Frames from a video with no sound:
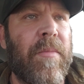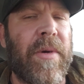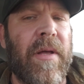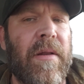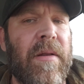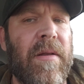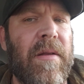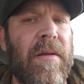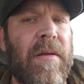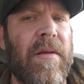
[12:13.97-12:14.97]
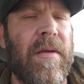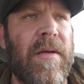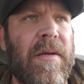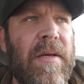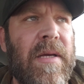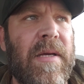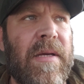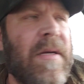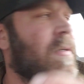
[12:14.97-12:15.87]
But he